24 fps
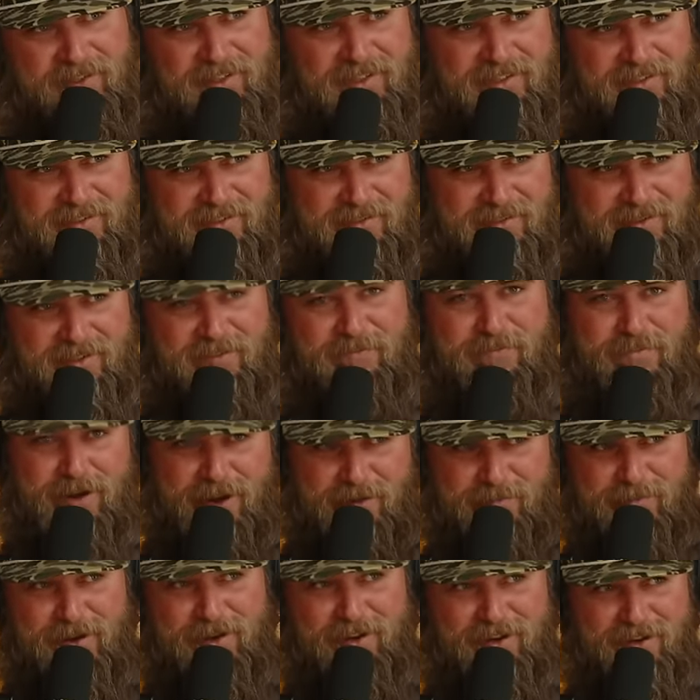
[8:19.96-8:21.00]
it's, it's
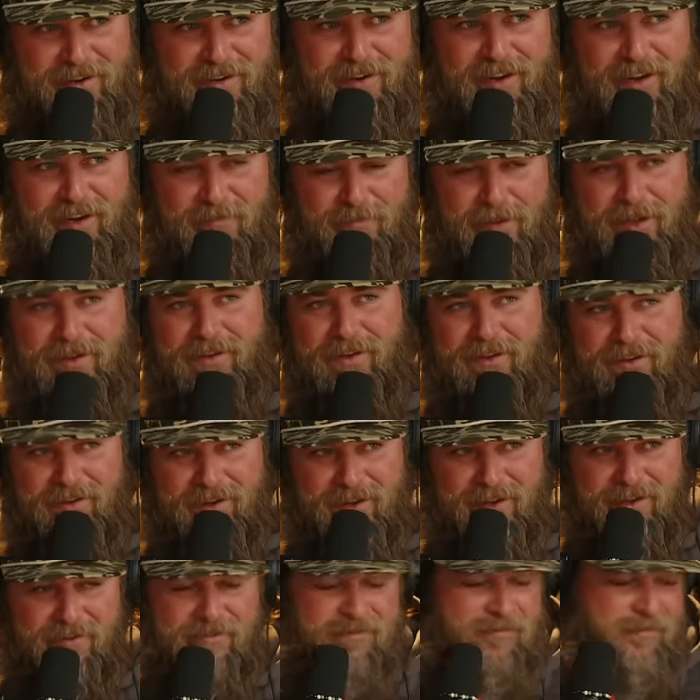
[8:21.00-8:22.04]
primarily like about the
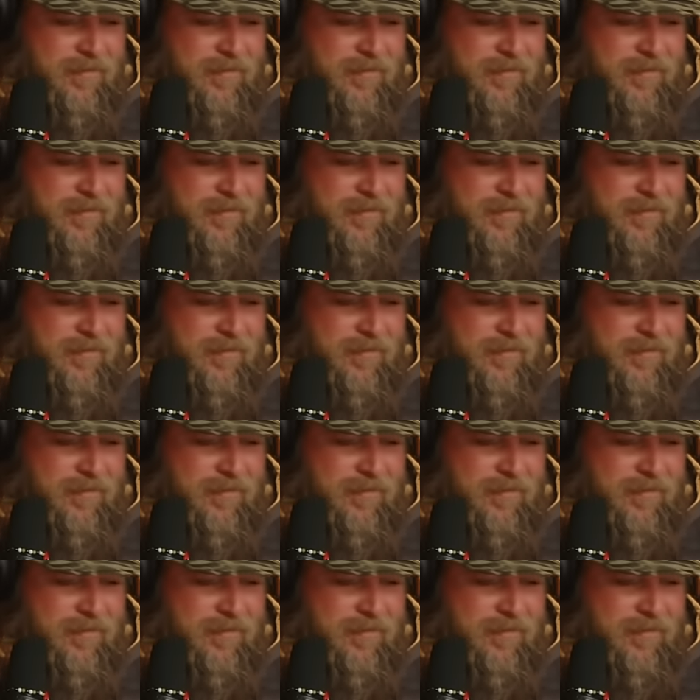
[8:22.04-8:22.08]
audio.